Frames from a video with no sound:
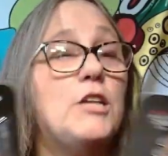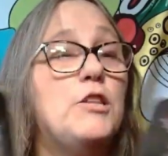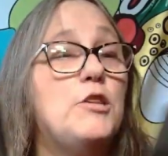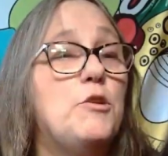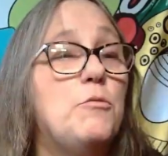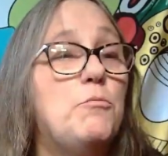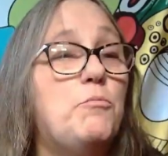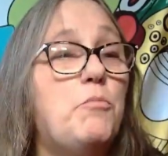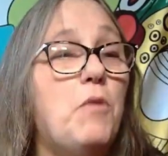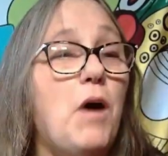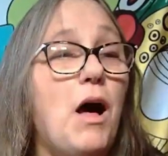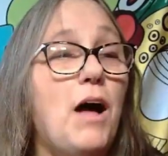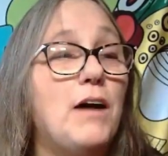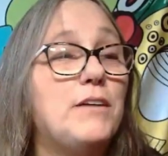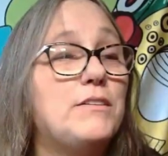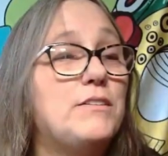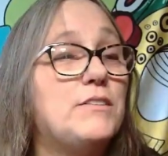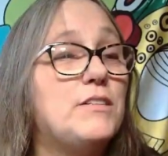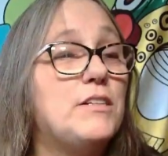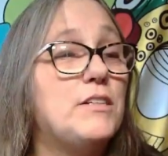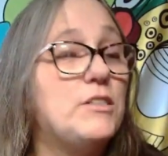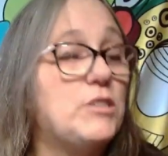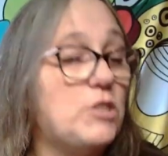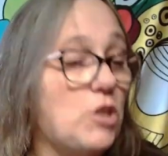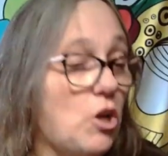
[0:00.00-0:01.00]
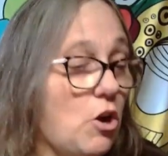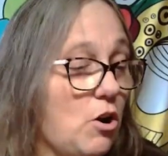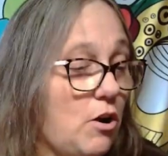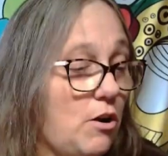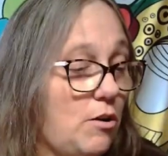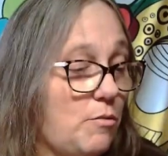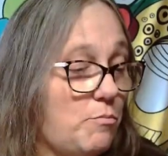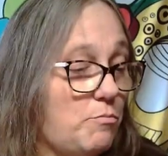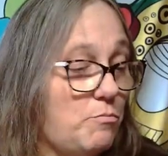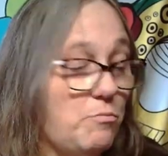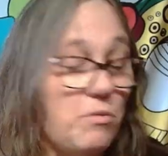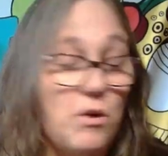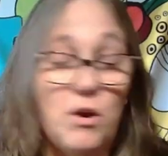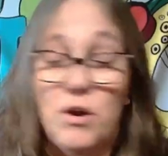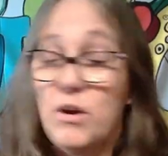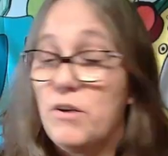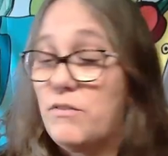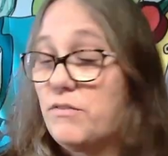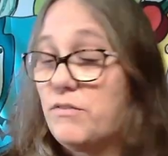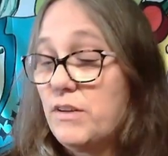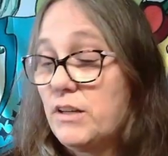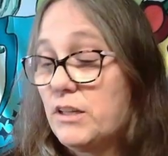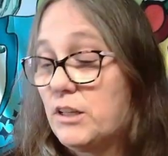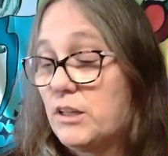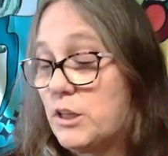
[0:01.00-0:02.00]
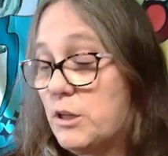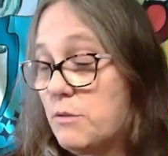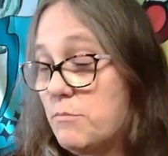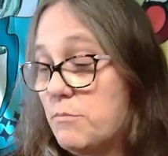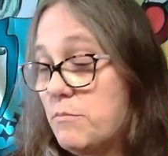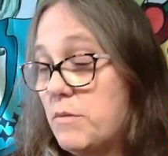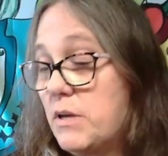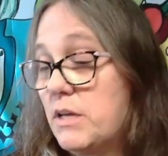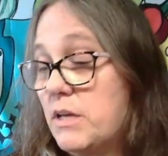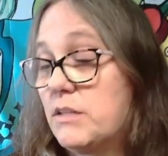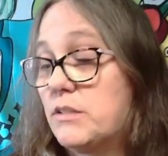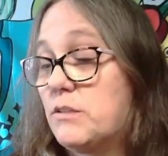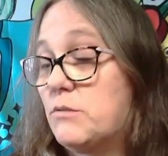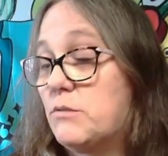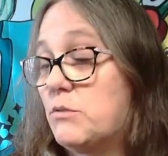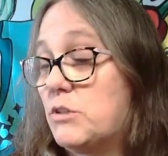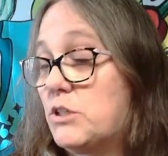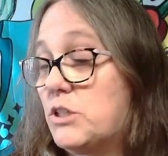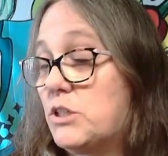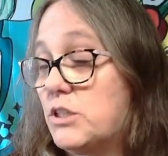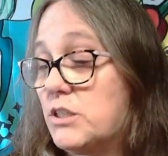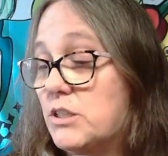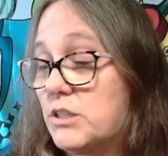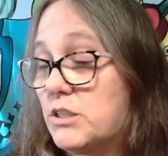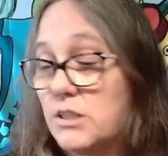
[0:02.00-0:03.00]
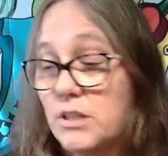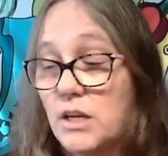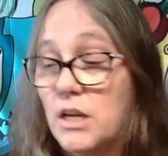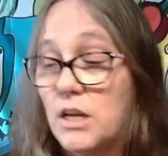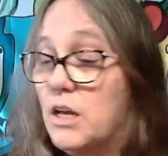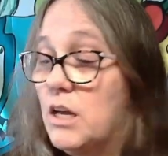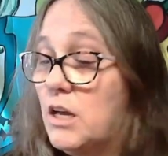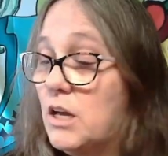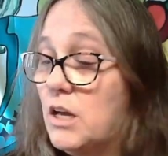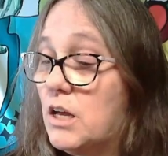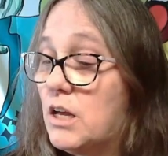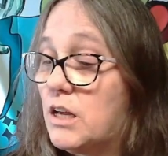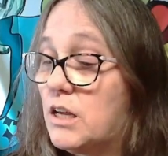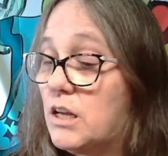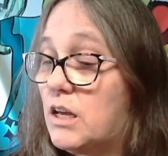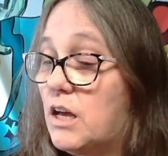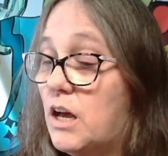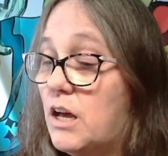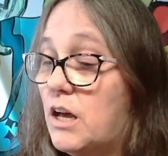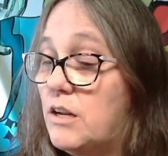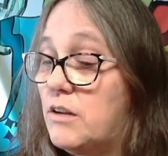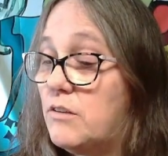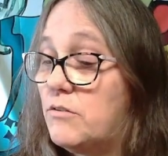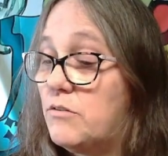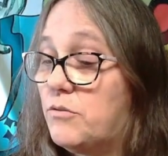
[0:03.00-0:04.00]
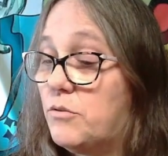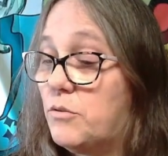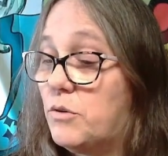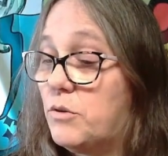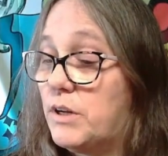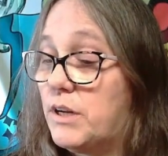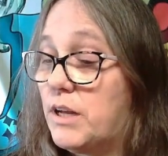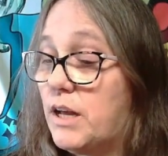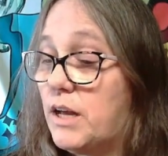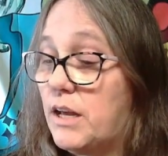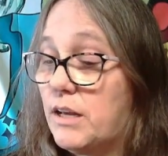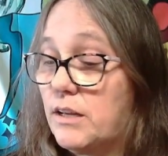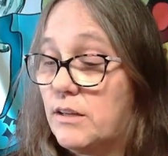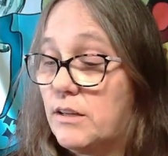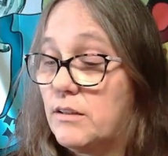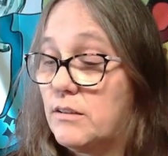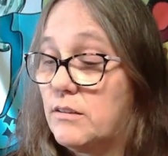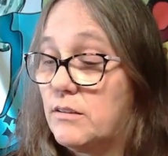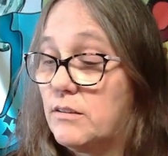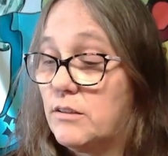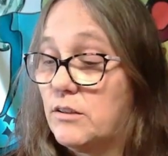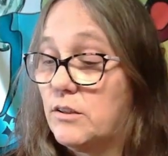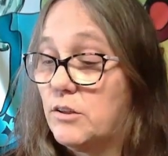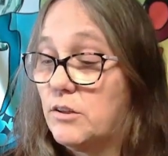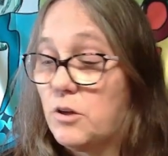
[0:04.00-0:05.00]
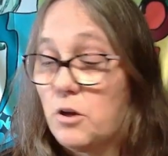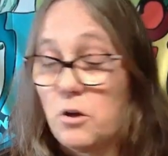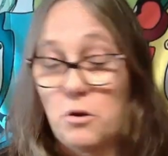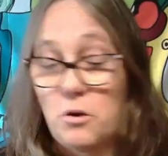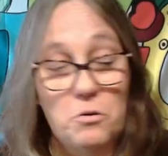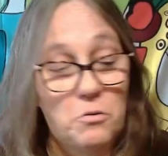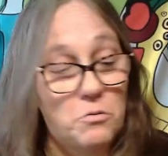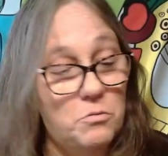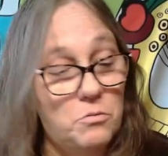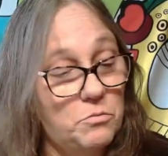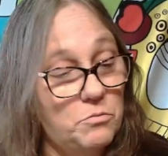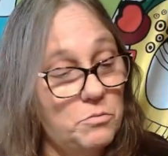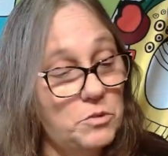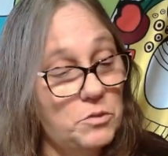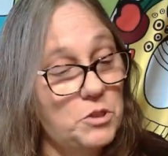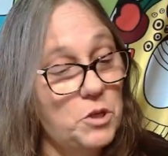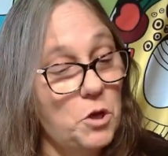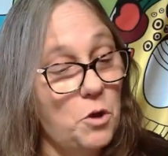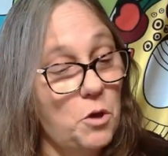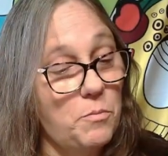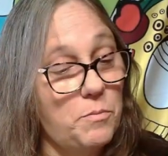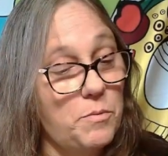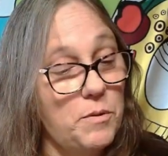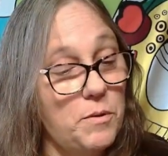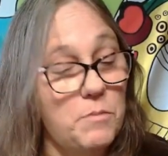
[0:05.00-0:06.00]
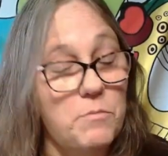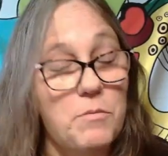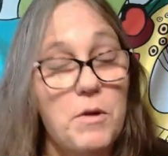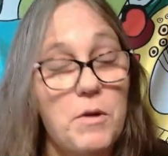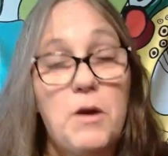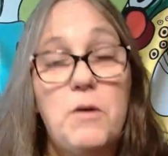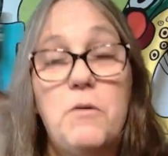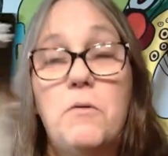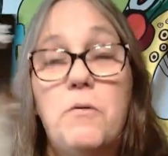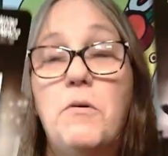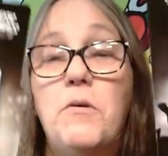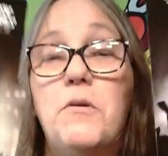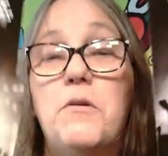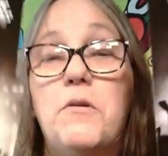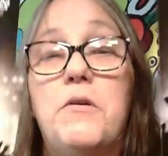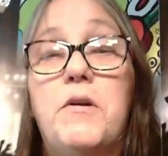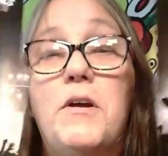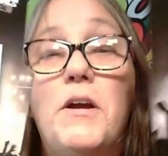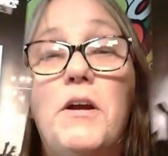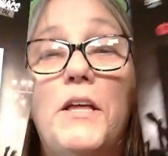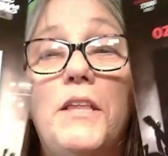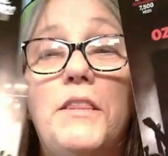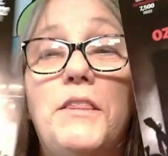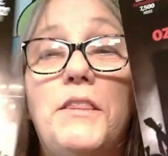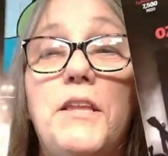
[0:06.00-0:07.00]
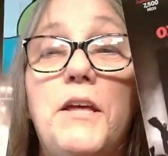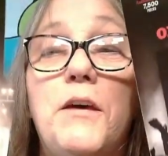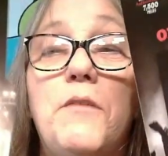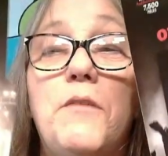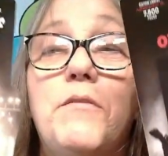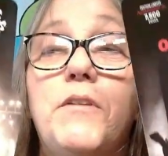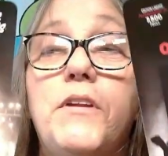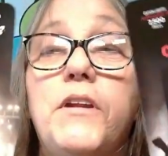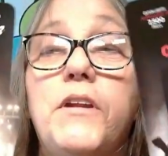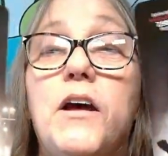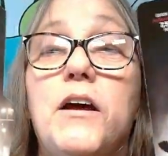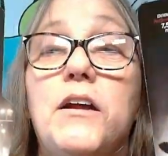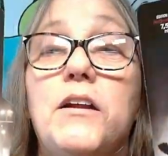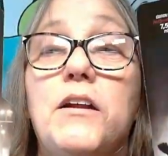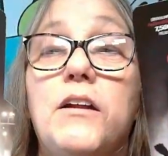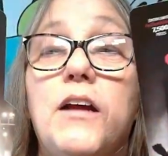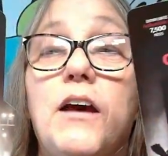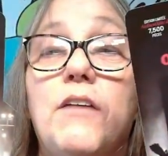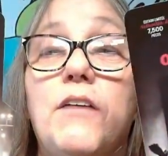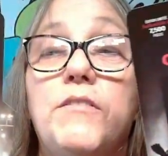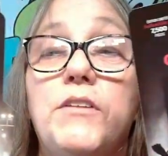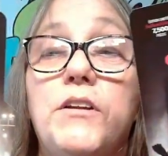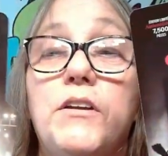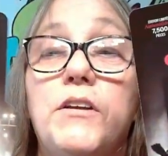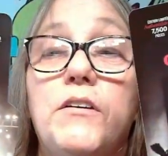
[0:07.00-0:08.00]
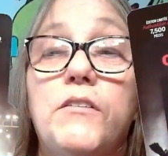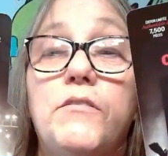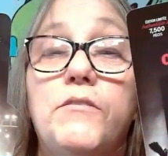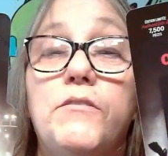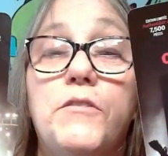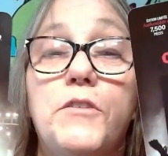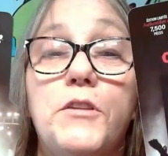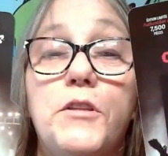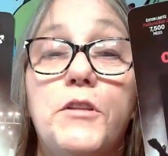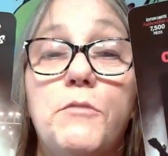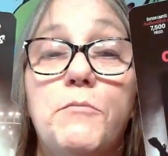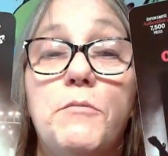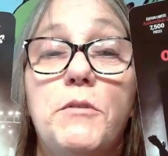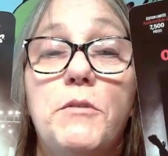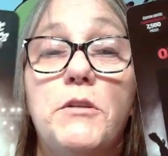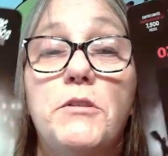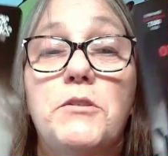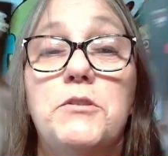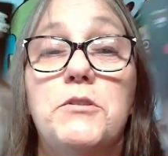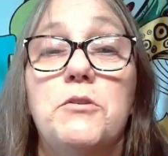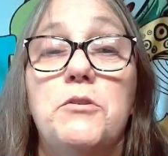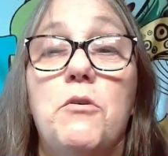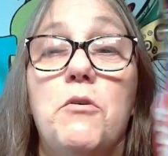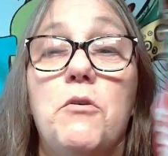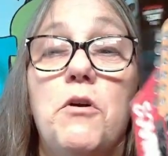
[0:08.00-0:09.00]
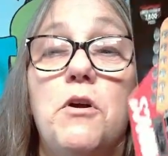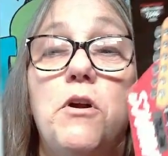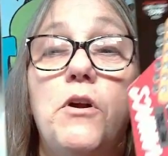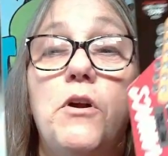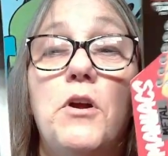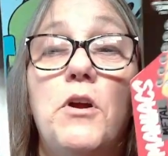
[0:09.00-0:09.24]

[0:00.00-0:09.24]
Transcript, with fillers: The boxes are perfectly mint, which is kind of what I, you know, was hoping by ordering them and not having to hunt for them in the store.